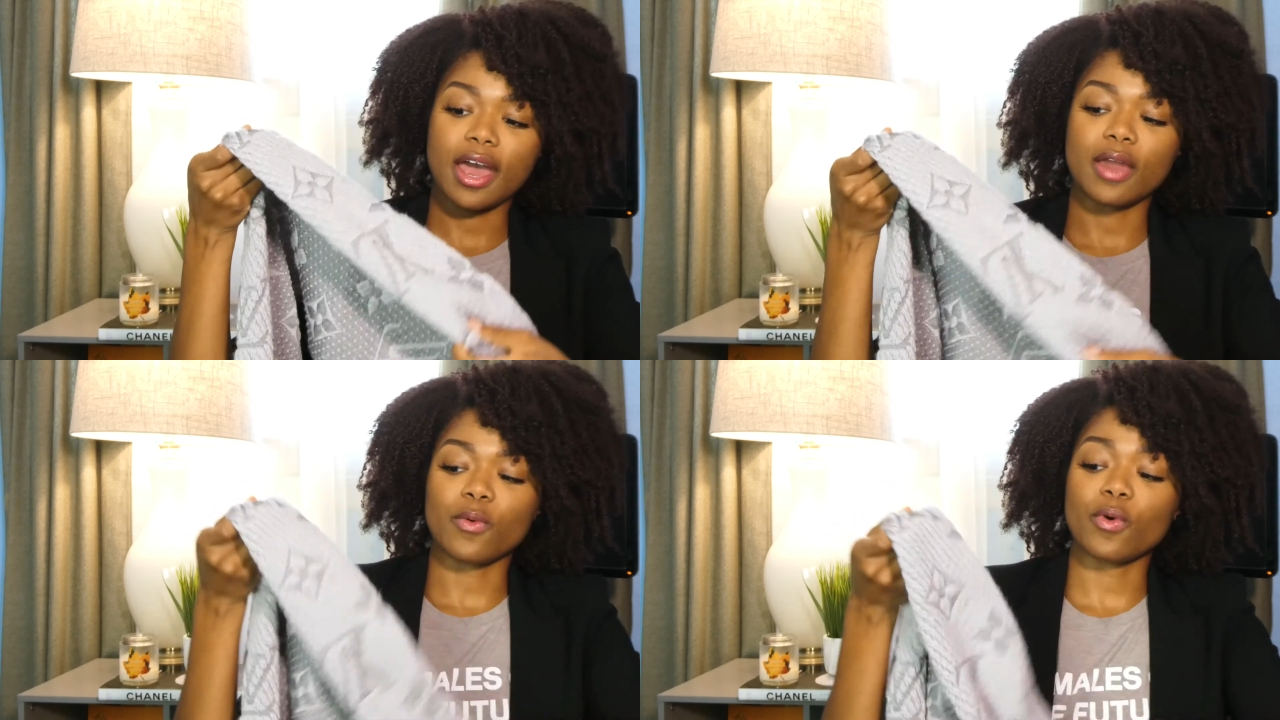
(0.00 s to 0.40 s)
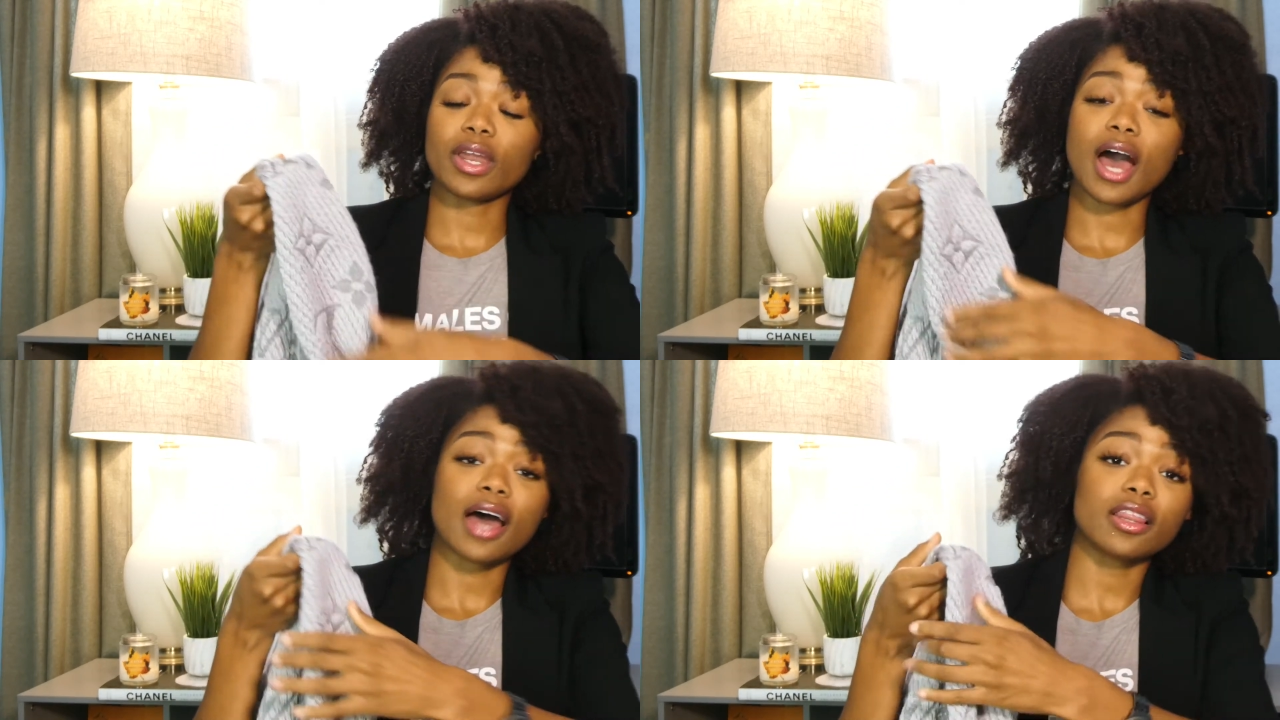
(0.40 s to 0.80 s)
and
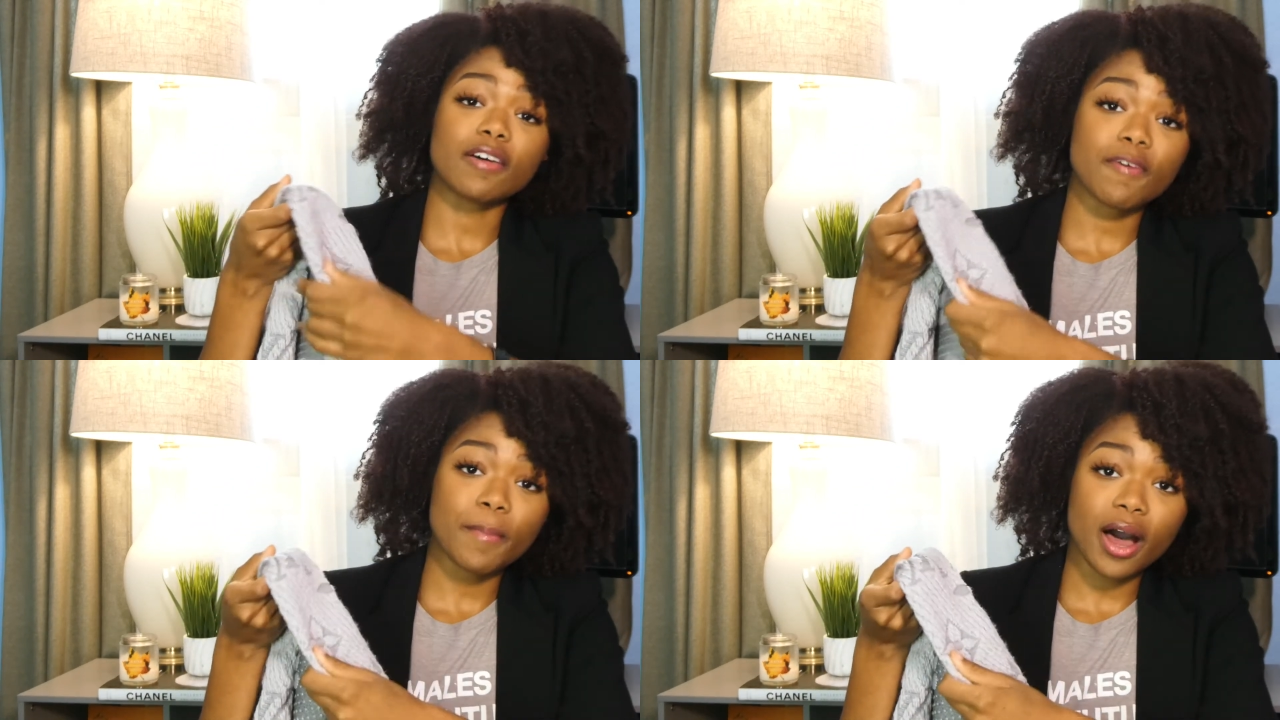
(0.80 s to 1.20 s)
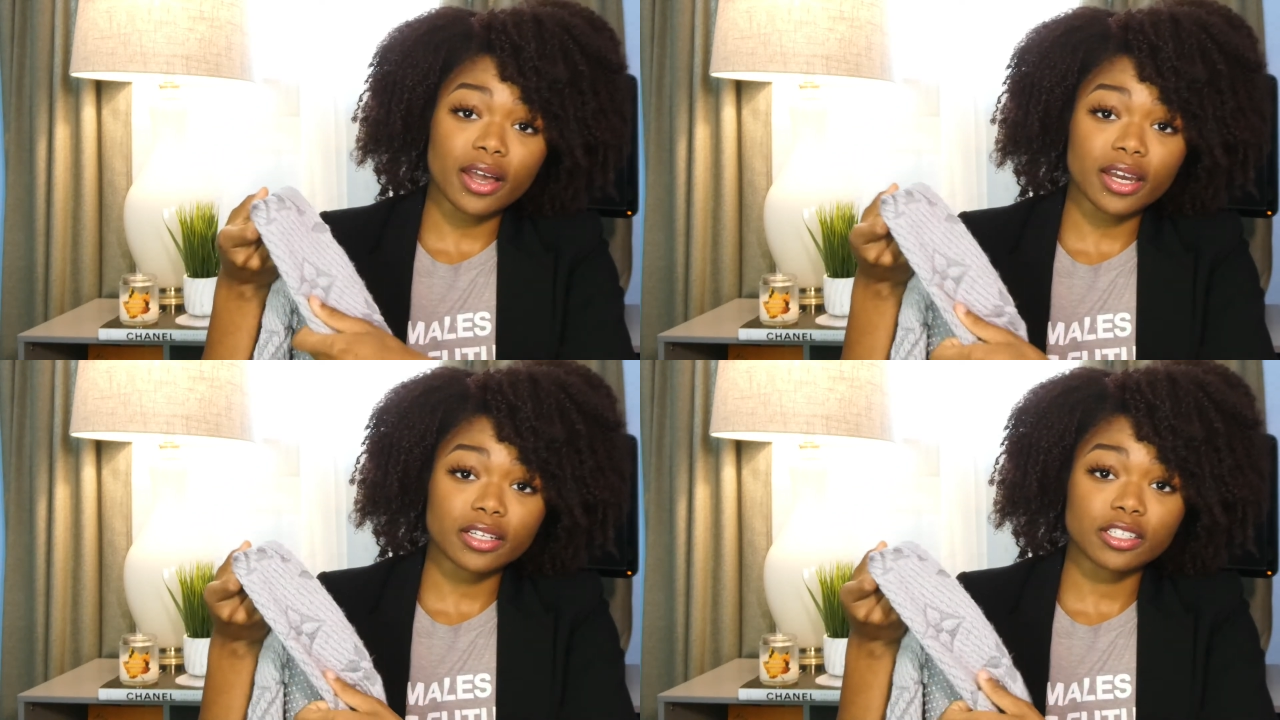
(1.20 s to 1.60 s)
what I love
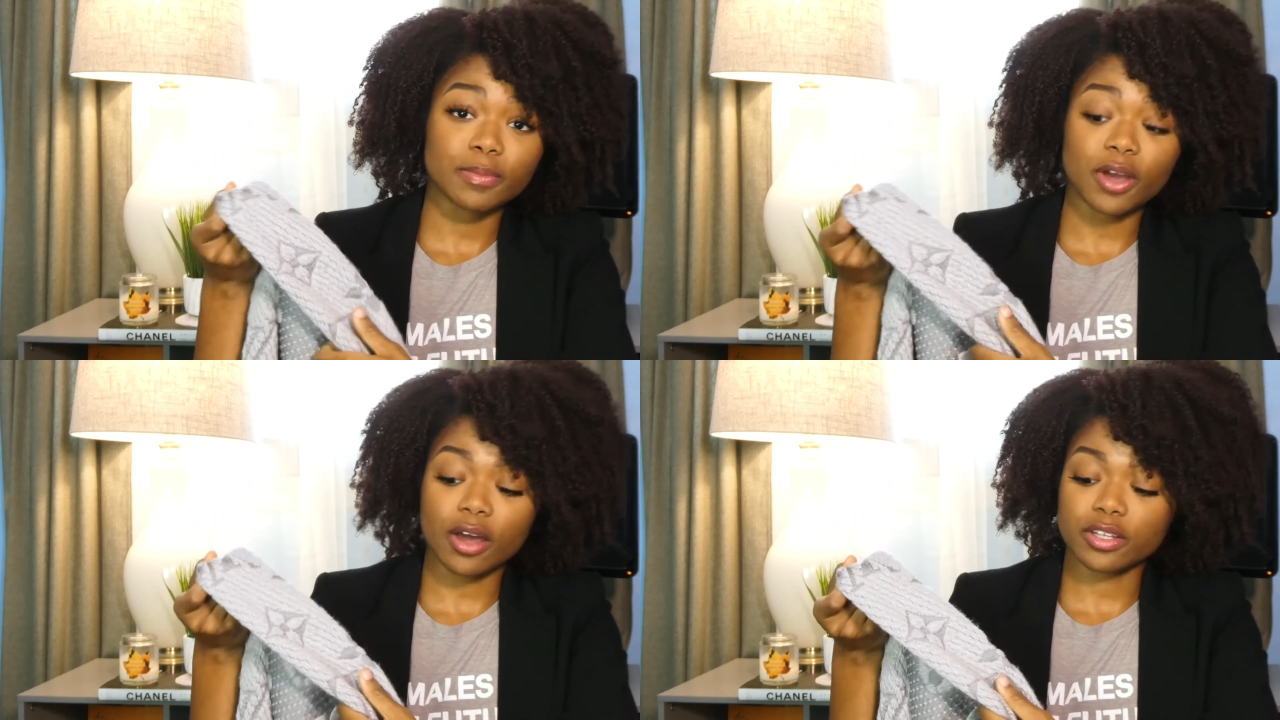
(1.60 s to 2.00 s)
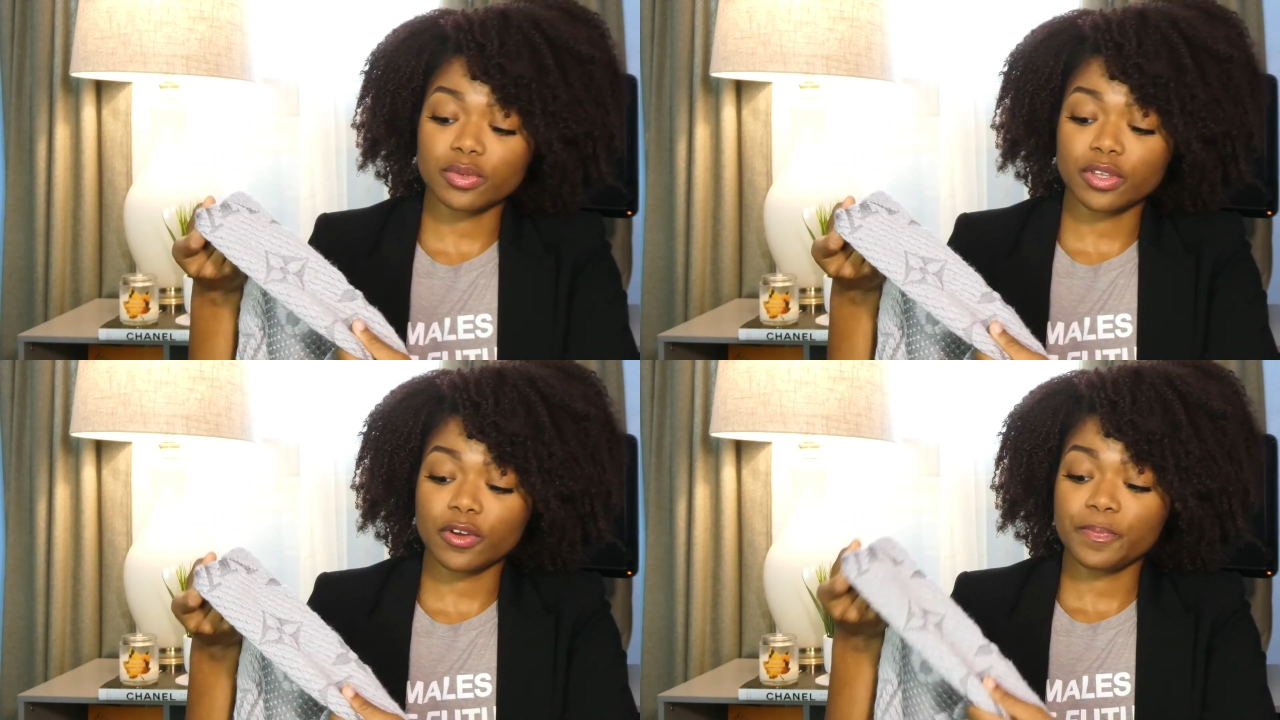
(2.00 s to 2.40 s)
about it, to be honest
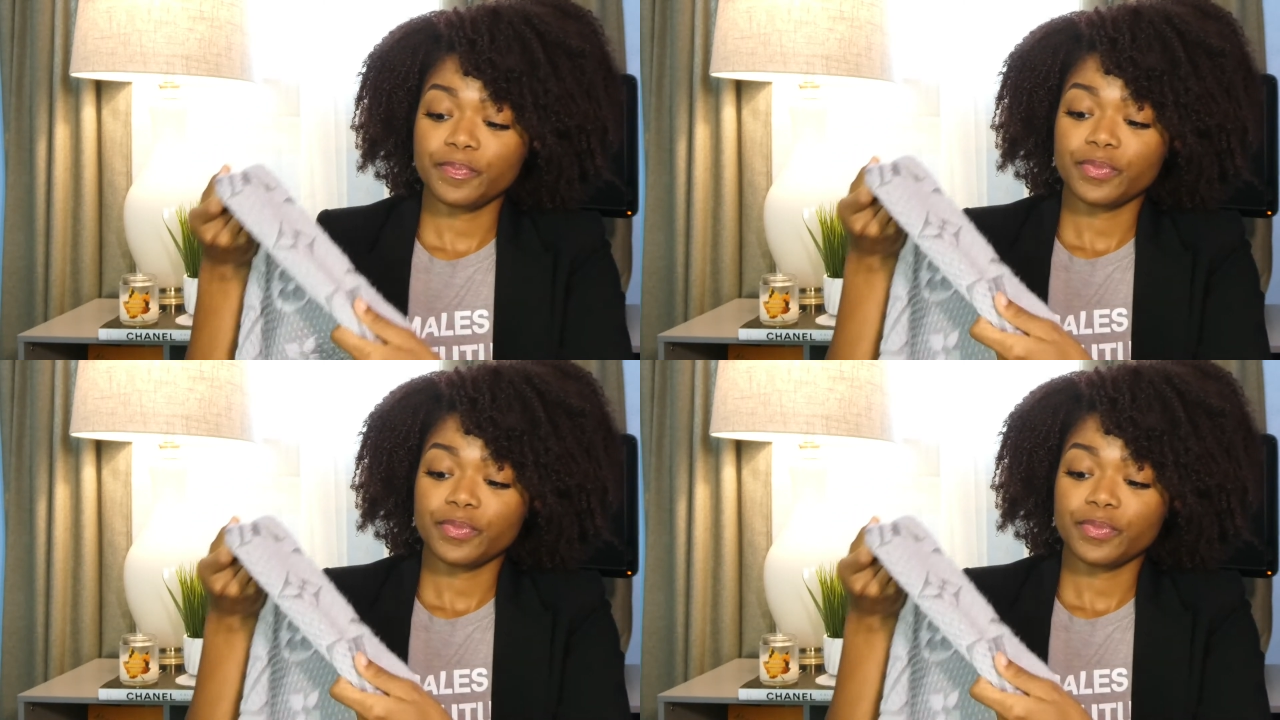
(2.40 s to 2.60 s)
with you,